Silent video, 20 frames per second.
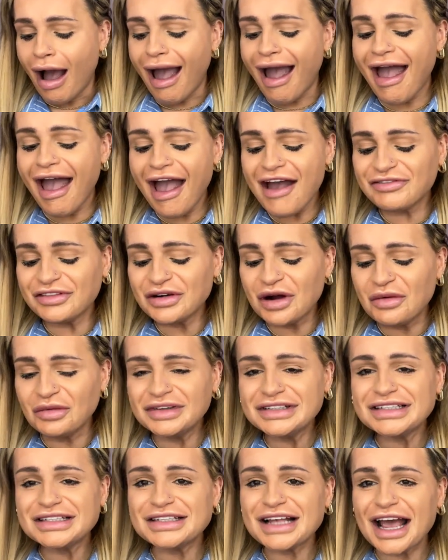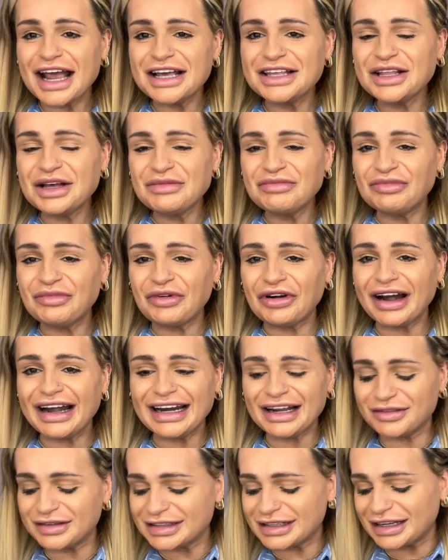Everyone was saying that
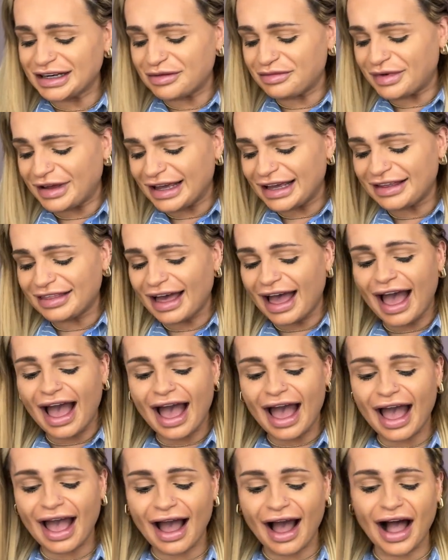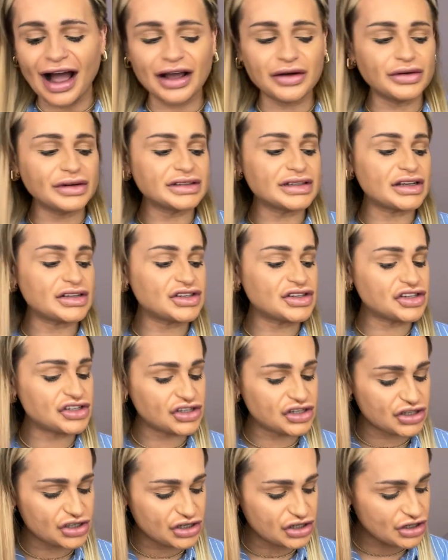Britney was going to be there. I was
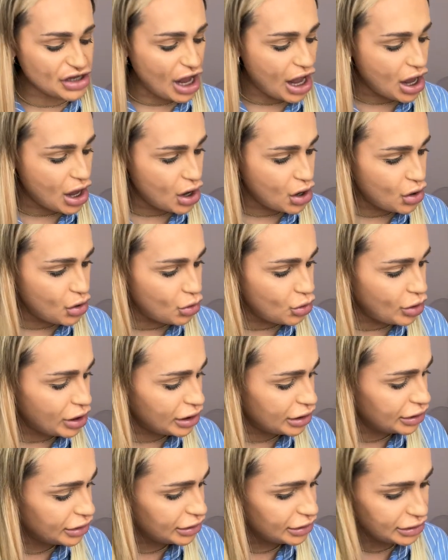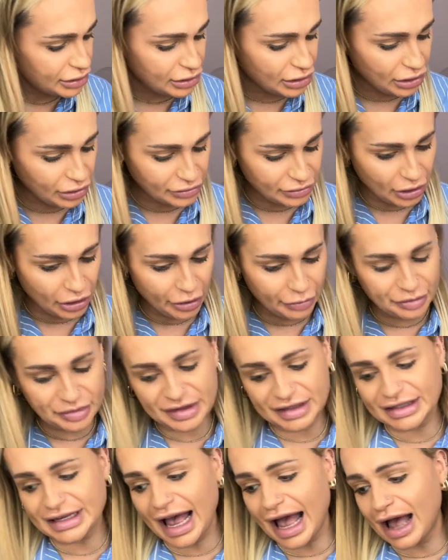so
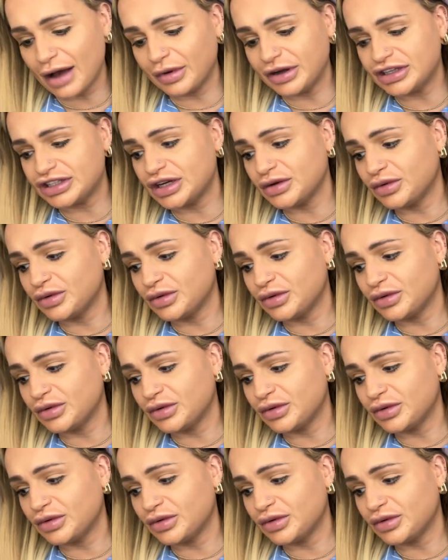upset when she